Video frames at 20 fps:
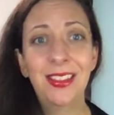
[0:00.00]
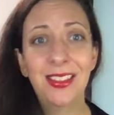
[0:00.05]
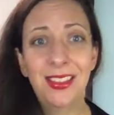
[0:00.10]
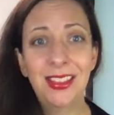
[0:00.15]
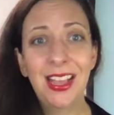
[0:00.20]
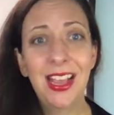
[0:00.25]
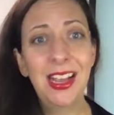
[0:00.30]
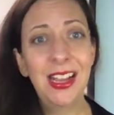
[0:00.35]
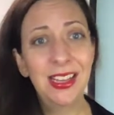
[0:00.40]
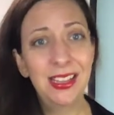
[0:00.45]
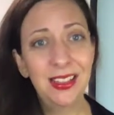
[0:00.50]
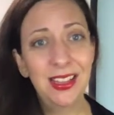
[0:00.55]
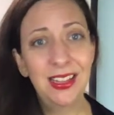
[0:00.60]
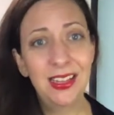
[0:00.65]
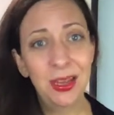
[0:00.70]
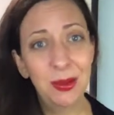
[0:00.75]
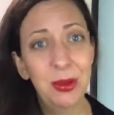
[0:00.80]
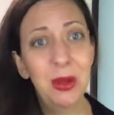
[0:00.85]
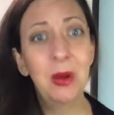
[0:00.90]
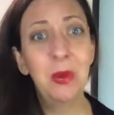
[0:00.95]
that
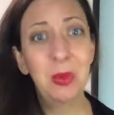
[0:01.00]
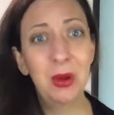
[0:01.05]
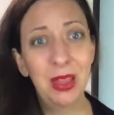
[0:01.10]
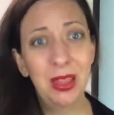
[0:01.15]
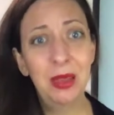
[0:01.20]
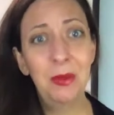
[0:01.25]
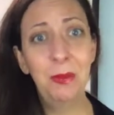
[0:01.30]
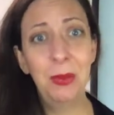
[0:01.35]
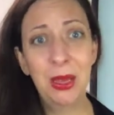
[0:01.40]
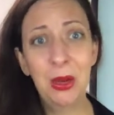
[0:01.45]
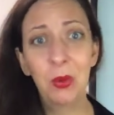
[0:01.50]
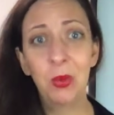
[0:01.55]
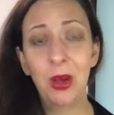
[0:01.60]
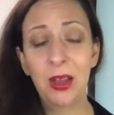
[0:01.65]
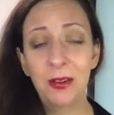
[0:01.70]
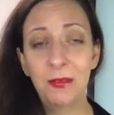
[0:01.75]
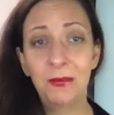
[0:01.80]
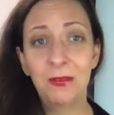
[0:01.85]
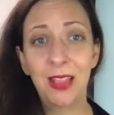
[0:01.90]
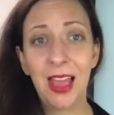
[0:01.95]
can be a really big
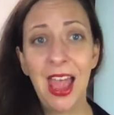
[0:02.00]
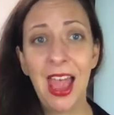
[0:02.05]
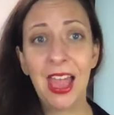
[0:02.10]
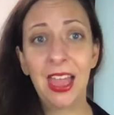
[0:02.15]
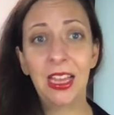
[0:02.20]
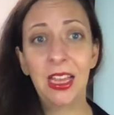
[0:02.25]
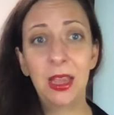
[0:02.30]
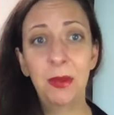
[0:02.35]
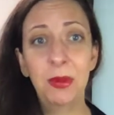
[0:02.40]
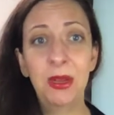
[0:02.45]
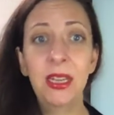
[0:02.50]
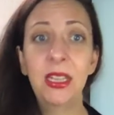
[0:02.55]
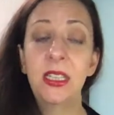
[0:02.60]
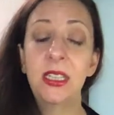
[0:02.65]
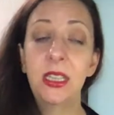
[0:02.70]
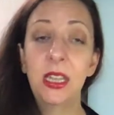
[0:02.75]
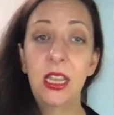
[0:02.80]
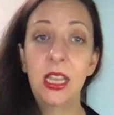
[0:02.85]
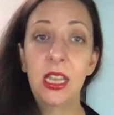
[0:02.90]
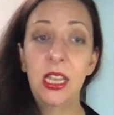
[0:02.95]
red flag. I mean,
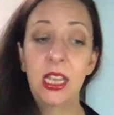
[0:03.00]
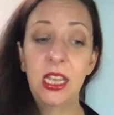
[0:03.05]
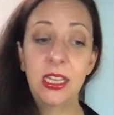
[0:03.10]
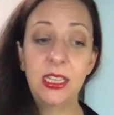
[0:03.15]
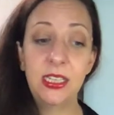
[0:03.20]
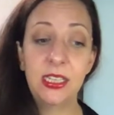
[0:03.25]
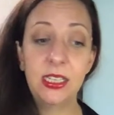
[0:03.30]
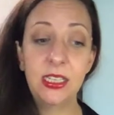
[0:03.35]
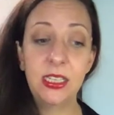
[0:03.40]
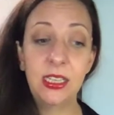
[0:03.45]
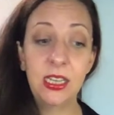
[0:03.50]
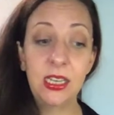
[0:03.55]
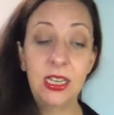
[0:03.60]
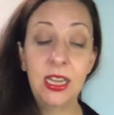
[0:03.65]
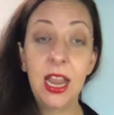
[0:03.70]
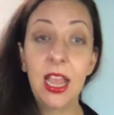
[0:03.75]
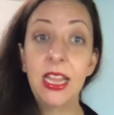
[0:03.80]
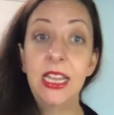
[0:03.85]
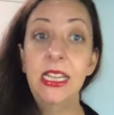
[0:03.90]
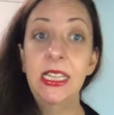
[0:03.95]
it's
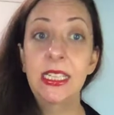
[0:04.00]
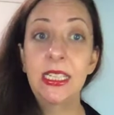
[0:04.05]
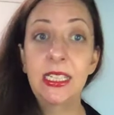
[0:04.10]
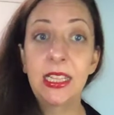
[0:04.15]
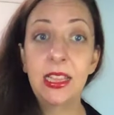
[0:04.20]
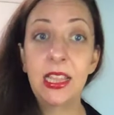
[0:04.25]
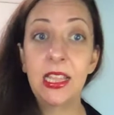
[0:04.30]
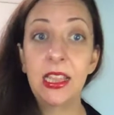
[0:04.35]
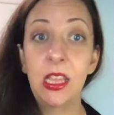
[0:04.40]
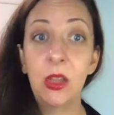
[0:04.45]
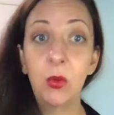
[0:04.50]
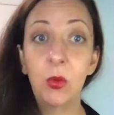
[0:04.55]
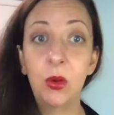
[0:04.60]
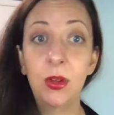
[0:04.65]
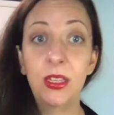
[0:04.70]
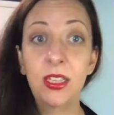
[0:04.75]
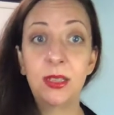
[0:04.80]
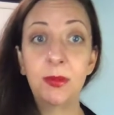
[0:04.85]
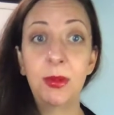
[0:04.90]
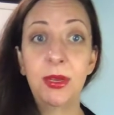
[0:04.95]
nice that they
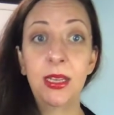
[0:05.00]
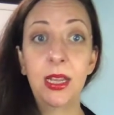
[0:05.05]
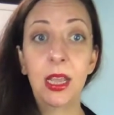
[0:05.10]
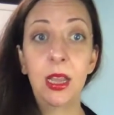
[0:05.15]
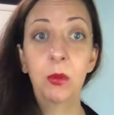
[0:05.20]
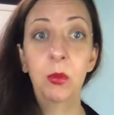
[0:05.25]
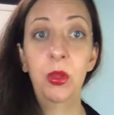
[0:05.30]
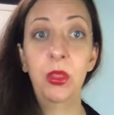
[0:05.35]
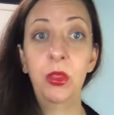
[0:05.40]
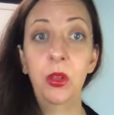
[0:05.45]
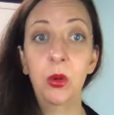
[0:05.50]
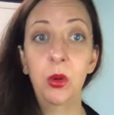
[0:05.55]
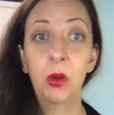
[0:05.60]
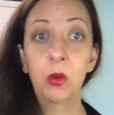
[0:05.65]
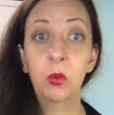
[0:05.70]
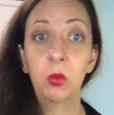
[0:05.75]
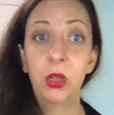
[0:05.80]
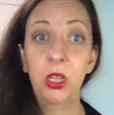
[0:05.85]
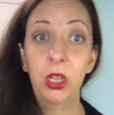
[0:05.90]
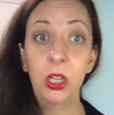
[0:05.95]
want to spend time with you, and
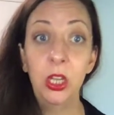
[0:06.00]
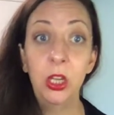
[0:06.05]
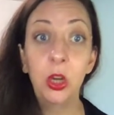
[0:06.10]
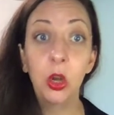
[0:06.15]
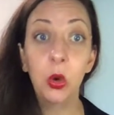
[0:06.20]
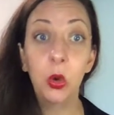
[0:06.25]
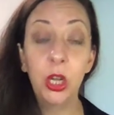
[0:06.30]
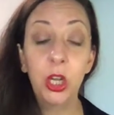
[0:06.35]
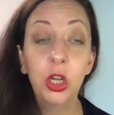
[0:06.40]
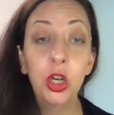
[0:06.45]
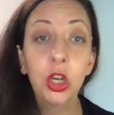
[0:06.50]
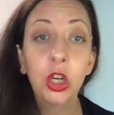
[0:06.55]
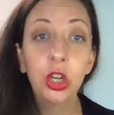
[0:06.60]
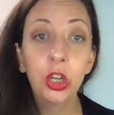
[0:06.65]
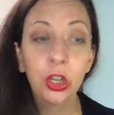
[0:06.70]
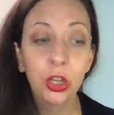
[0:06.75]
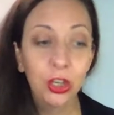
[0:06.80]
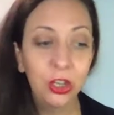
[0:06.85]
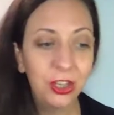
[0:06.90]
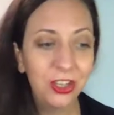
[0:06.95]
we,
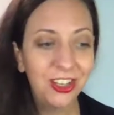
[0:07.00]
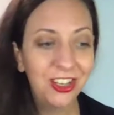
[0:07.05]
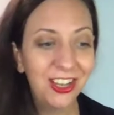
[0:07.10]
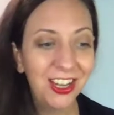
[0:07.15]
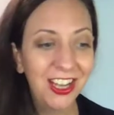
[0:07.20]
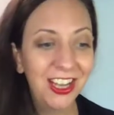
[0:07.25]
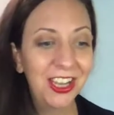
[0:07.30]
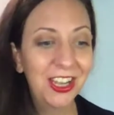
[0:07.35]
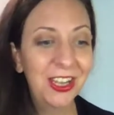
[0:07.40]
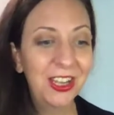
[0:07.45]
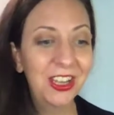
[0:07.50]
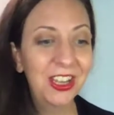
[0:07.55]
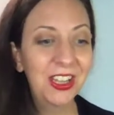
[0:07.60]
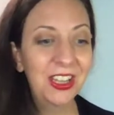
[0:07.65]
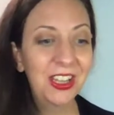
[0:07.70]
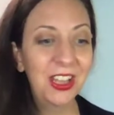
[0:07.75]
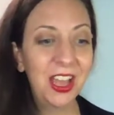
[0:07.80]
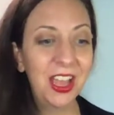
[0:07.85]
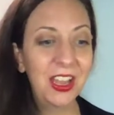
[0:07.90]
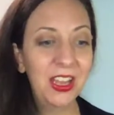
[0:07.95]
encourage
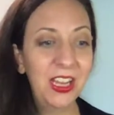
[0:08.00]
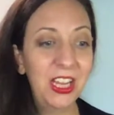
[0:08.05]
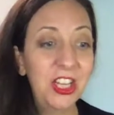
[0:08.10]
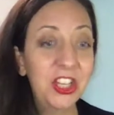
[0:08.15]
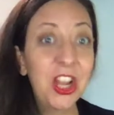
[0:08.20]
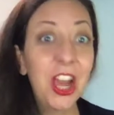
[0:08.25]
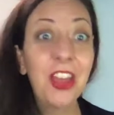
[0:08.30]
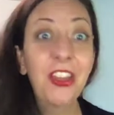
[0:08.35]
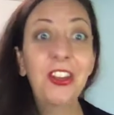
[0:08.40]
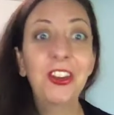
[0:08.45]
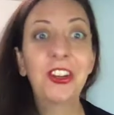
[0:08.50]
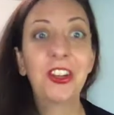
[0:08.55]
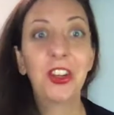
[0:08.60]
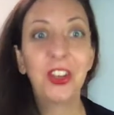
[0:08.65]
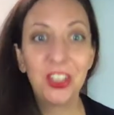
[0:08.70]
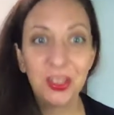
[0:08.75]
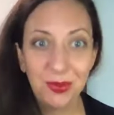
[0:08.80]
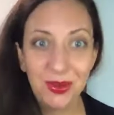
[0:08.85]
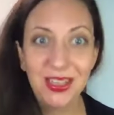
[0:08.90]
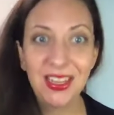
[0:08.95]
each other to go
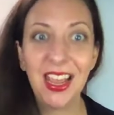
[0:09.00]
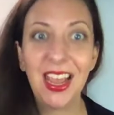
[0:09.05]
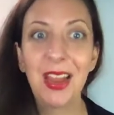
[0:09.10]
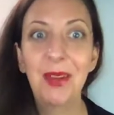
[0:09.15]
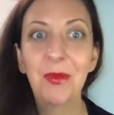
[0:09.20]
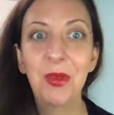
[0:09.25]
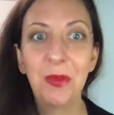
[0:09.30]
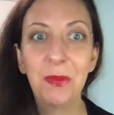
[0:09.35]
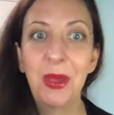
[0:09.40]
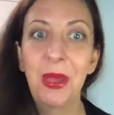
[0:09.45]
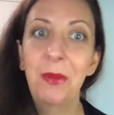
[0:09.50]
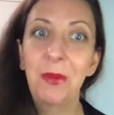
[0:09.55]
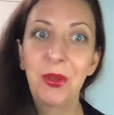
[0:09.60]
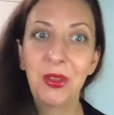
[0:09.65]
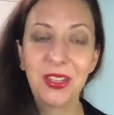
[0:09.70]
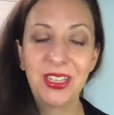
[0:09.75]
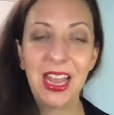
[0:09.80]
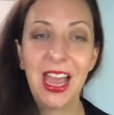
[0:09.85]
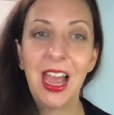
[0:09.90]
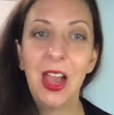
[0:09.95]
spend time with people.
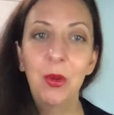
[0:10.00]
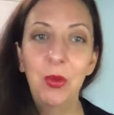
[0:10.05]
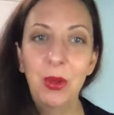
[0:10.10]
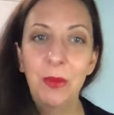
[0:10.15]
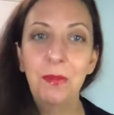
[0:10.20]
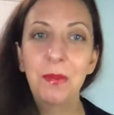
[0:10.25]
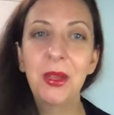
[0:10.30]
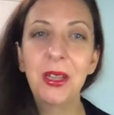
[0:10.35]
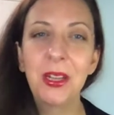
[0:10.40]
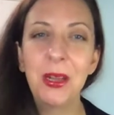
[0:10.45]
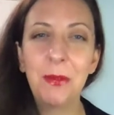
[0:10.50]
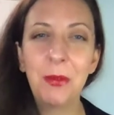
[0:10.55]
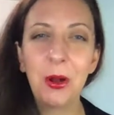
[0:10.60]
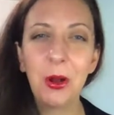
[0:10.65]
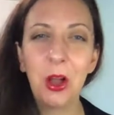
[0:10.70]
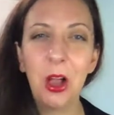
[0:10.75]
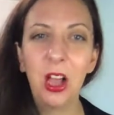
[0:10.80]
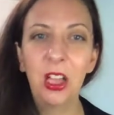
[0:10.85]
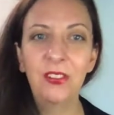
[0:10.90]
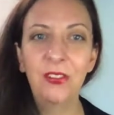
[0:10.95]
It's how we build up our
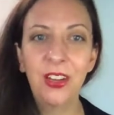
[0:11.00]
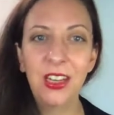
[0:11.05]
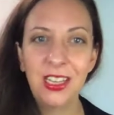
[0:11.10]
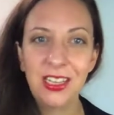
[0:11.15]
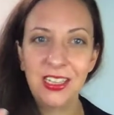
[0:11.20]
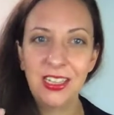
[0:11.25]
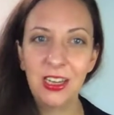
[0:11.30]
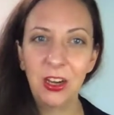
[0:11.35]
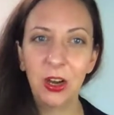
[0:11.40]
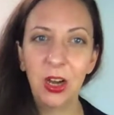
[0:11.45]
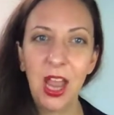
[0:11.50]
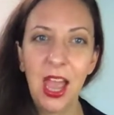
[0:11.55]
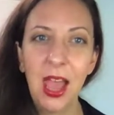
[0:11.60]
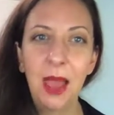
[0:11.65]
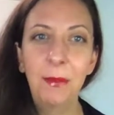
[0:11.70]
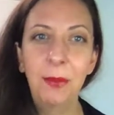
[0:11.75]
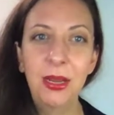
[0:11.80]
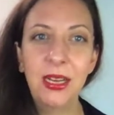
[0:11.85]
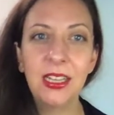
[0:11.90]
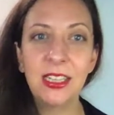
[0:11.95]
confidence and our
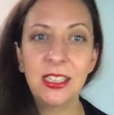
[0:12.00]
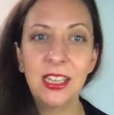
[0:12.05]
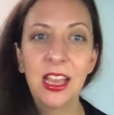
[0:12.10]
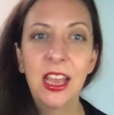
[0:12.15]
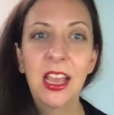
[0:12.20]
happiness.